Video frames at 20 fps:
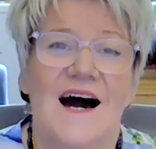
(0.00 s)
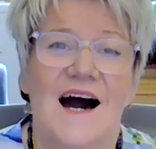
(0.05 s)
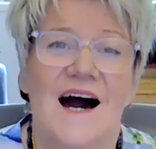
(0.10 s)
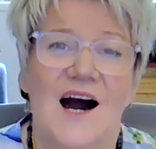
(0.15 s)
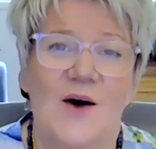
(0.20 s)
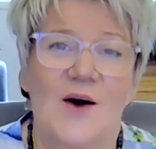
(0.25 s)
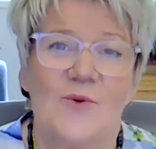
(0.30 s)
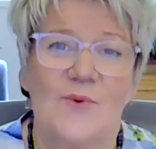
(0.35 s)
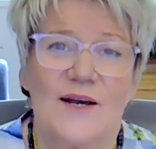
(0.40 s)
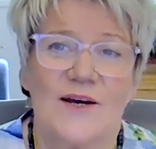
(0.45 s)

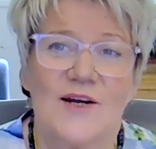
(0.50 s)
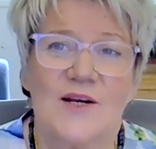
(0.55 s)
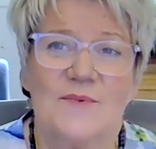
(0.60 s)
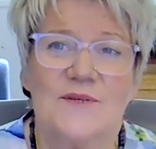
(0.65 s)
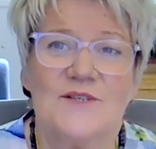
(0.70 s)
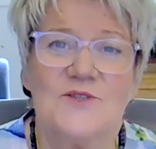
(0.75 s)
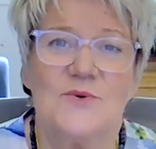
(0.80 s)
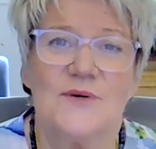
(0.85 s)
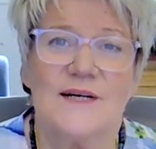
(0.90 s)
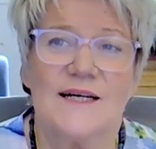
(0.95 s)
We're going to
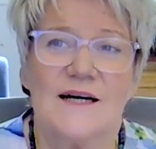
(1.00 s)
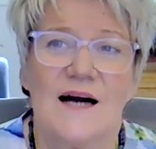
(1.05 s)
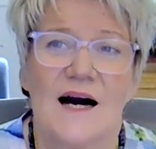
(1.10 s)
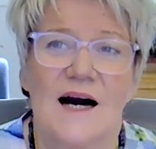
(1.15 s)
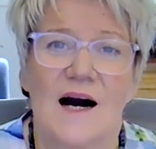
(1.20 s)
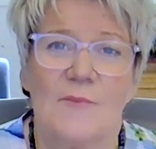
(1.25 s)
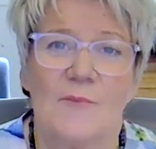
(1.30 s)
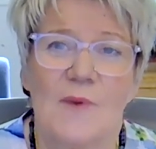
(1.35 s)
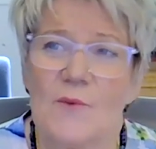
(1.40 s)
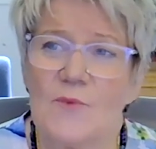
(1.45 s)
be doing,
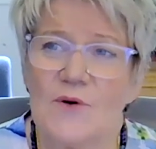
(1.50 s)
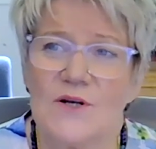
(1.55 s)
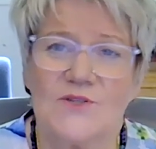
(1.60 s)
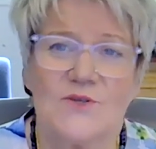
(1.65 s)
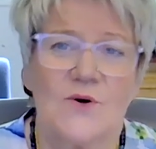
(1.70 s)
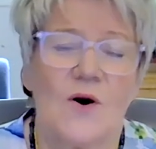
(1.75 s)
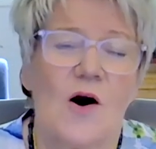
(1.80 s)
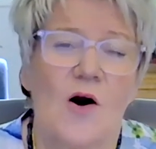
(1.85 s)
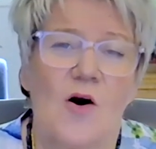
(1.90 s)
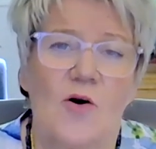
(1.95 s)
I want to
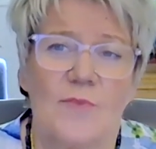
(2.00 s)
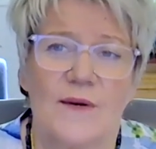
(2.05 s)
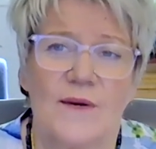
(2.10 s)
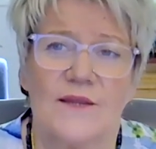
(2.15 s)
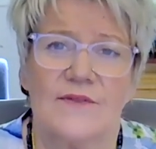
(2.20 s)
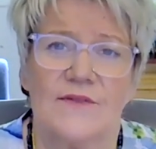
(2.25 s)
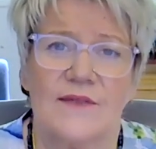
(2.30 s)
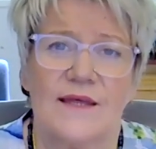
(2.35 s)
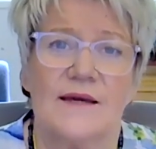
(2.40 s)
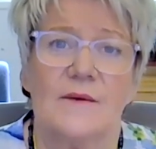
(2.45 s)
do a whole big
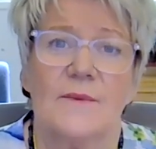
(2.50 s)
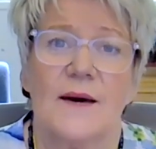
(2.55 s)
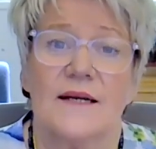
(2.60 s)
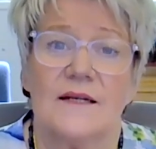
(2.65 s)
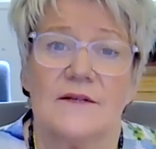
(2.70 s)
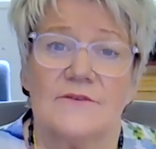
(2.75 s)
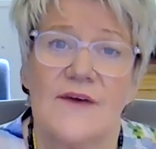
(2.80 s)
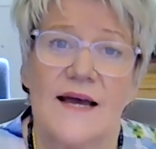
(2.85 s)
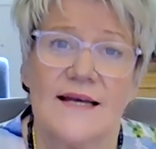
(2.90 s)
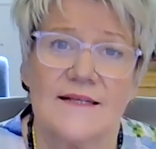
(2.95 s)
thing about
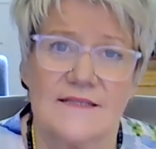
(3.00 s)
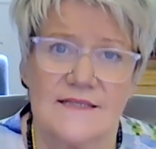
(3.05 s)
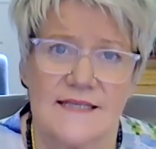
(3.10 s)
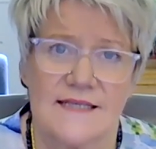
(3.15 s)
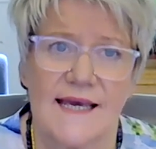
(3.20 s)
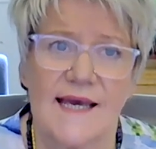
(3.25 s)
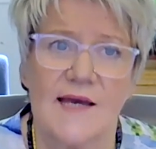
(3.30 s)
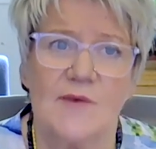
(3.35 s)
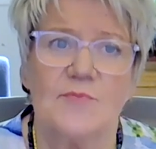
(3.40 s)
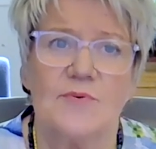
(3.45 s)
advanced
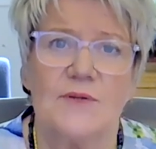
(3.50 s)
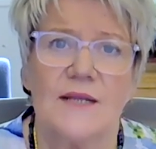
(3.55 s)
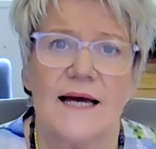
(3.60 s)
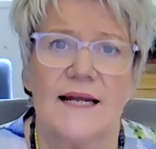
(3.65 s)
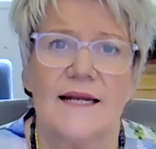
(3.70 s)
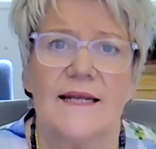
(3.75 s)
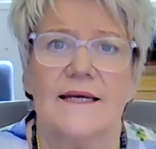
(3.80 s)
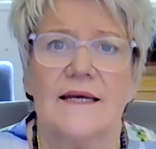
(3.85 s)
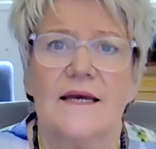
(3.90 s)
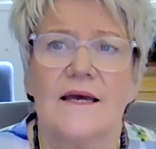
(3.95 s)
care
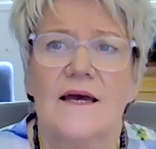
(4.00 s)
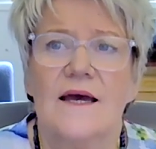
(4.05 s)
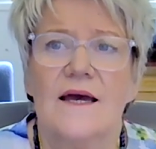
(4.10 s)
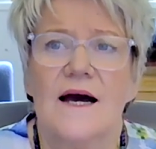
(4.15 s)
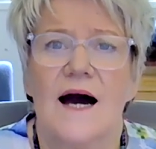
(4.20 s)
planning.